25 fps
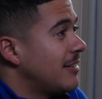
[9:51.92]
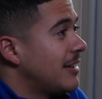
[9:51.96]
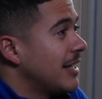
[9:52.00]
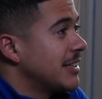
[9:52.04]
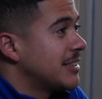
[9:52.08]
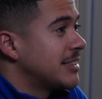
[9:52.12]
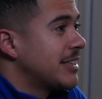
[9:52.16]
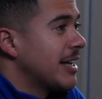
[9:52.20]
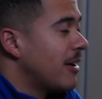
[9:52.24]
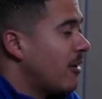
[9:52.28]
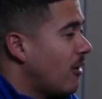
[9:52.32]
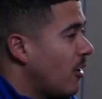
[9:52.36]
they
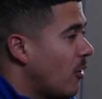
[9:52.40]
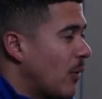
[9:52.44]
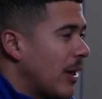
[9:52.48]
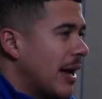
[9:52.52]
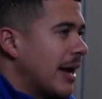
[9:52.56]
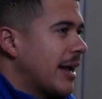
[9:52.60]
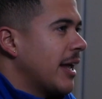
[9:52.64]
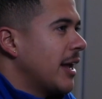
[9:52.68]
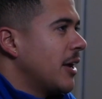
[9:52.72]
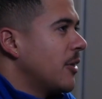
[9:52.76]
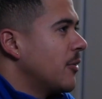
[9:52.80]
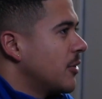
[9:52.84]
say, "Oh, well, I
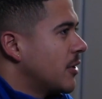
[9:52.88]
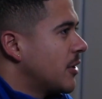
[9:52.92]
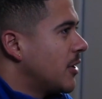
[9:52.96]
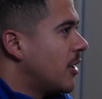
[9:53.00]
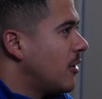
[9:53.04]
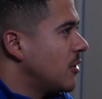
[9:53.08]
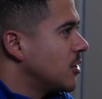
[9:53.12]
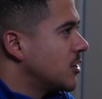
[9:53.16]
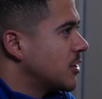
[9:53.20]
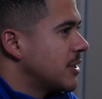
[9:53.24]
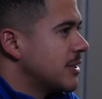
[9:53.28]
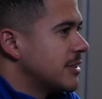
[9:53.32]
can't go to
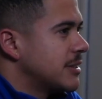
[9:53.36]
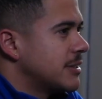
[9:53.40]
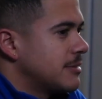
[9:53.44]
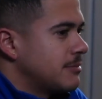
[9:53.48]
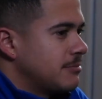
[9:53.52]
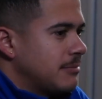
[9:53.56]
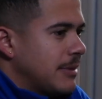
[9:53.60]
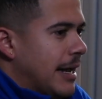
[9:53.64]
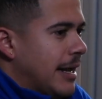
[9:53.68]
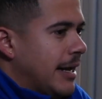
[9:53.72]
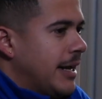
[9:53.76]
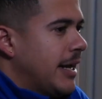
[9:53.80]
college because
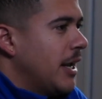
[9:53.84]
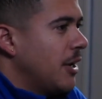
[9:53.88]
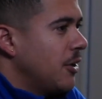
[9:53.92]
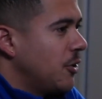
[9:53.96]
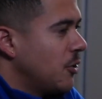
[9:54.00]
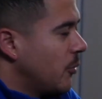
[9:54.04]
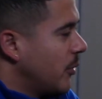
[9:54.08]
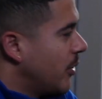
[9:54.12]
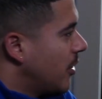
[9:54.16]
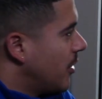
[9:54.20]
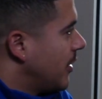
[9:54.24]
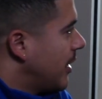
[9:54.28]
I can't
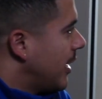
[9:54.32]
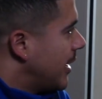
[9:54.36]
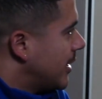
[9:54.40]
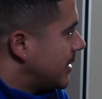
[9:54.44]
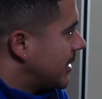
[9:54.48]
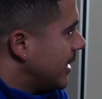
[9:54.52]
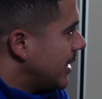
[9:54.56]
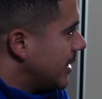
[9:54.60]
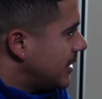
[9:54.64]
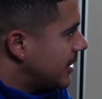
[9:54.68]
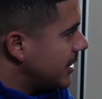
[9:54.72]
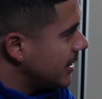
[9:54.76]
do well in the
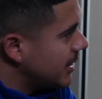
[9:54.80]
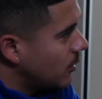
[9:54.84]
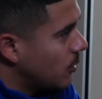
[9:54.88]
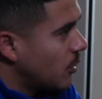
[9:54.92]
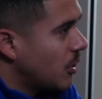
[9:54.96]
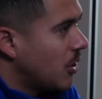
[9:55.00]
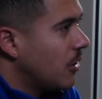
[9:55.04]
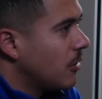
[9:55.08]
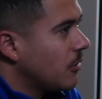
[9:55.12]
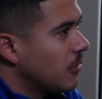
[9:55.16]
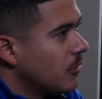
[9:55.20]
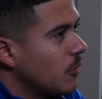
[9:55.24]
SAT."
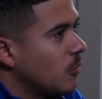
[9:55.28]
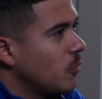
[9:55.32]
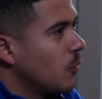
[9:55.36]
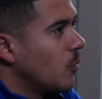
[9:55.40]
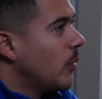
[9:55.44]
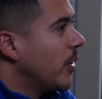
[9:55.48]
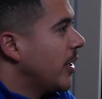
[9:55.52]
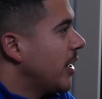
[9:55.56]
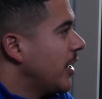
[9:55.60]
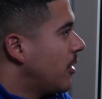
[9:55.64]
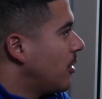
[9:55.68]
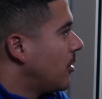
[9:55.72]
Well,
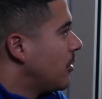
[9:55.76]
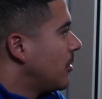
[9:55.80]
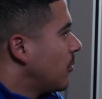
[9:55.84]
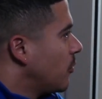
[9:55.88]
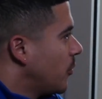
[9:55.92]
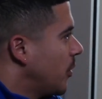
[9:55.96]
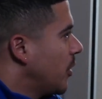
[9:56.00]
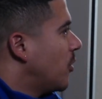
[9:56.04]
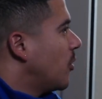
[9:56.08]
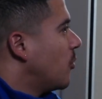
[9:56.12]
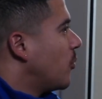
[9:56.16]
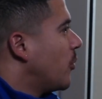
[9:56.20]
we don't
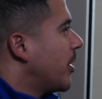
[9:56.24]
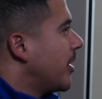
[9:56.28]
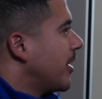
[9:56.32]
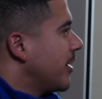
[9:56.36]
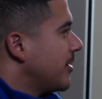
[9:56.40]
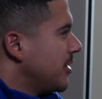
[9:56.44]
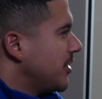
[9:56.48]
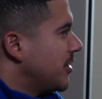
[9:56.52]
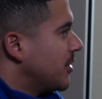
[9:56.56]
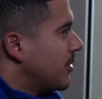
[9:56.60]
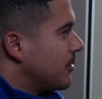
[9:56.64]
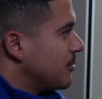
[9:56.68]
want
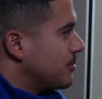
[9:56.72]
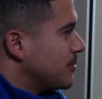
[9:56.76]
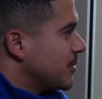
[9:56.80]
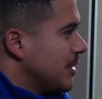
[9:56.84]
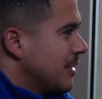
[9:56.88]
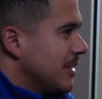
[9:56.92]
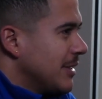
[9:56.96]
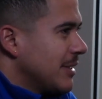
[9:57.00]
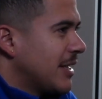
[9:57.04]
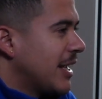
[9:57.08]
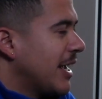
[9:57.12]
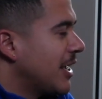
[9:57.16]
to
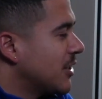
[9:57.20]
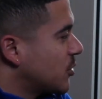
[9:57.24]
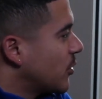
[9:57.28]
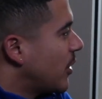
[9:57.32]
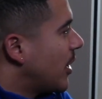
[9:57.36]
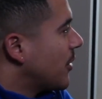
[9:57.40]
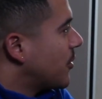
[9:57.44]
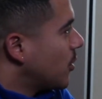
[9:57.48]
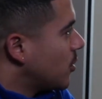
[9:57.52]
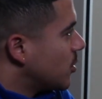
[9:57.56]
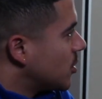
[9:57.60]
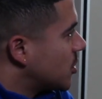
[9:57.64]
cancel
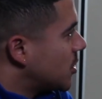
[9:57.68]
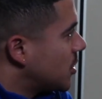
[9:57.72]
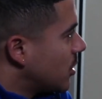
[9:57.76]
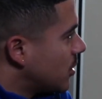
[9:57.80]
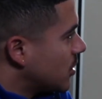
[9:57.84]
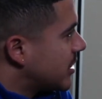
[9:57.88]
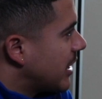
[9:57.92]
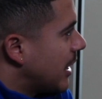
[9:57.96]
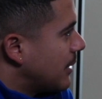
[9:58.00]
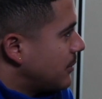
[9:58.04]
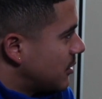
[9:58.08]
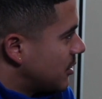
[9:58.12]
out those
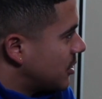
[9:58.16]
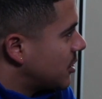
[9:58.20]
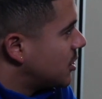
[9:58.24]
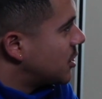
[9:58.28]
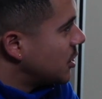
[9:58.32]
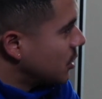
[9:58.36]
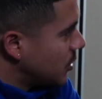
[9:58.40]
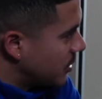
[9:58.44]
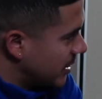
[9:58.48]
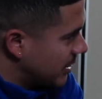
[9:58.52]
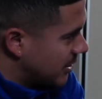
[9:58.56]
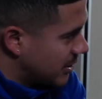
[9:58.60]
types of
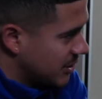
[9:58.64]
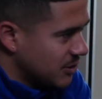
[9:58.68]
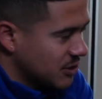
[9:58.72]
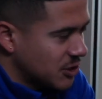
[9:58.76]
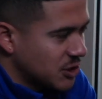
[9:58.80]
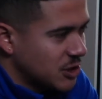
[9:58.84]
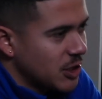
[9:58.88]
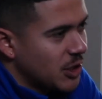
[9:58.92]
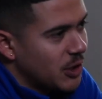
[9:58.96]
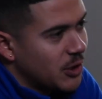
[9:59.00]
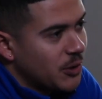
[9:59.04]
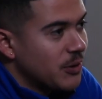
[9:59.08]
students, and
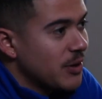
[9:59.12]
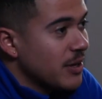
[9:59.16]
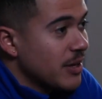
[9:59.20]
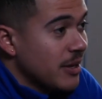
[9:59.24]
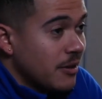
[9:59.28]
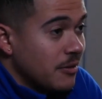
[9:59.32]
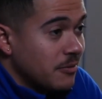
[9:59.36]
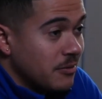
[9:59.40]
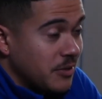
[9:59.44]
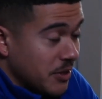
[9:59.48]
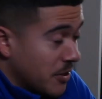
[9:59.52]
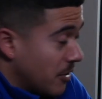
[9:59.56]
so
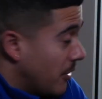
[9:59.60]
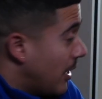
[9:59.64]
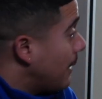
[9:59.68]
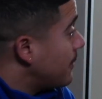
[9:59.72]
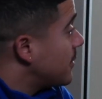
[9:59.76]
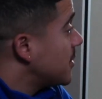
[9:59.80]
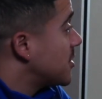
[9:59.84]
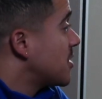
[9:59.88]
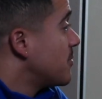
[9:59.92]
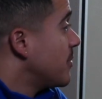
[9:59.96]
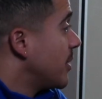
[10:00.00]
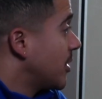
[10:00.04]
they don't have
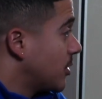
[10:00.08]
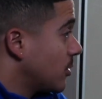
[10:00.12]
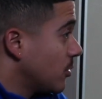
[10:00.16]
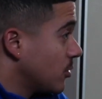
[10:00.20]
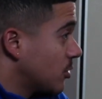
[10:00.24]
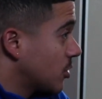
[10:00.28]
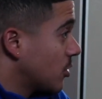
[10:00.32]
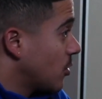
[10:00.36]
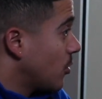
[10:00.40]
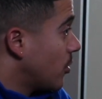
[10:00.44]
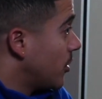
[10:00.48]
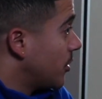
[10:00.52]
to submit
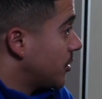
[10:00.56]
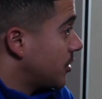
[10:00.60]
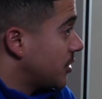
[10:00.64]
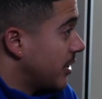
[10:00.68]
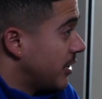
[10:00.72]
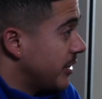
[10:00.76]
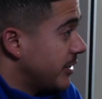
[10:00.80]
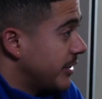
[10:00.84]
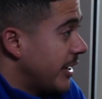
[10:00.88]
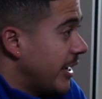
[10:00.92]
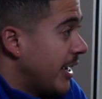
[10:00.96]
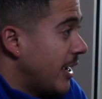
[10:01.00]
those scores,
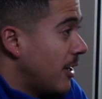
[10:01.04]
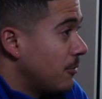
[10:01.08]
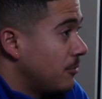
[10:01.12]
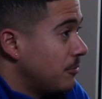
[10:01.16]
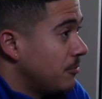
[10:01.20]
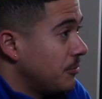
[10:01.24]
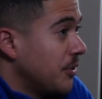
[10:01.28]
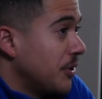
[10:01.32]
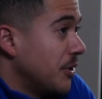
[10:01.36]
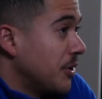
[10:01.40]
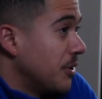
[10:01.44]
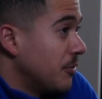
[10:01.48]
and
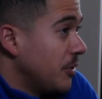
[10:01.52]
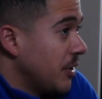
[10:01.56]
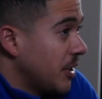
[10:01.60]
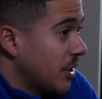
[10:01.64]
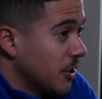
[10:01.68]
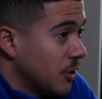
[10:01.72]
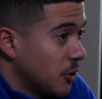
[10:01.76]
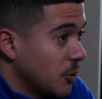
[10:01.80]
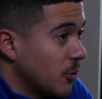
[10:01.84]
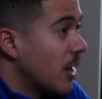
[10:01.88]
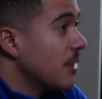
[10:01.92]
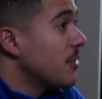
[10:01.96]
they
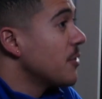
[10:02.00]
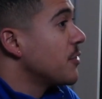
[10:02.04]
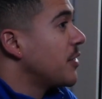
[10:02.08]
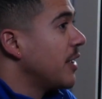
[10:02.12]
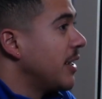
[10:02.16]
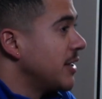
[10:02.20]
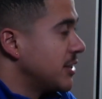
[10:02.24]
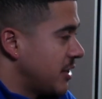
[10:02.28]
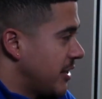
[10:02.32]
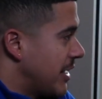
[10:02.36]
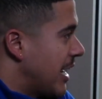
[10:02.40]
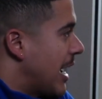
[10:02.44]
can do other
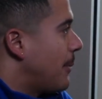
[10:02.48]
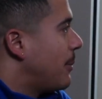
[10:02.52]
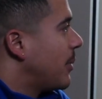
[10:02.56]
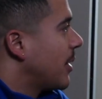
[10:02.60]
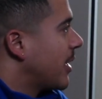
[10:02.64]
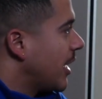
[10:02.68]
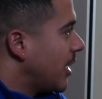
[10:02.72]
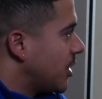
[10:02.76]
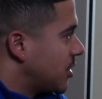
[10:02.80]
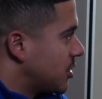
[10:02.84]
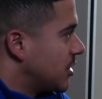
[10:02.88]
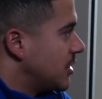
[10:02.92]
things in the
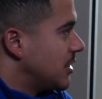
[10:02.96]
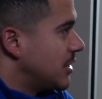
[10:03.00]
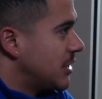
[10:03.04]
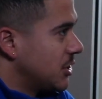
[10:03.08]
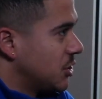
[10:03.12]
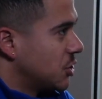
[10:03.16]
application to